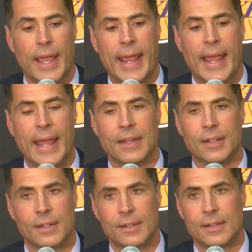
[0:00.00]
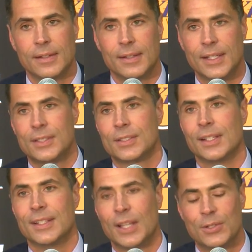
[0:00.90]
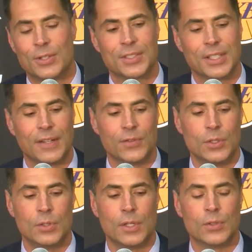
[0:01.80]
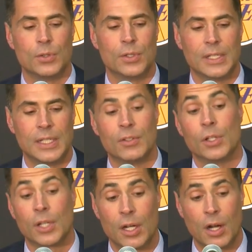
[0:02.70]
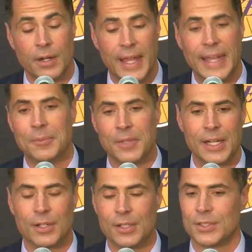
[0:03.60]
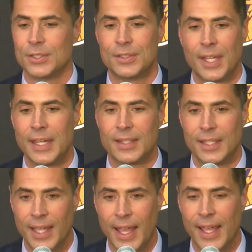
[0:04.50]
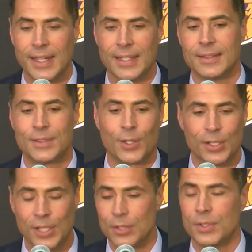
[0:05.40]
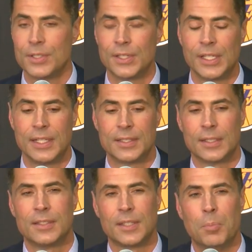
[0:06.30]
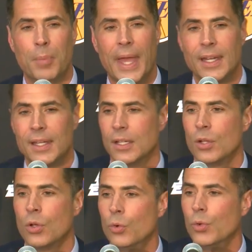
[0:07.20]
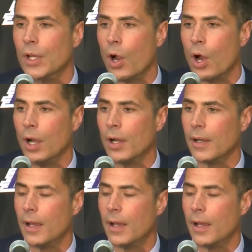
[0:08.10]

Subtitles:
And It's interesting if you even look at our name, Lakers, and you take the K and turn it into a C, it's embedded in who we are.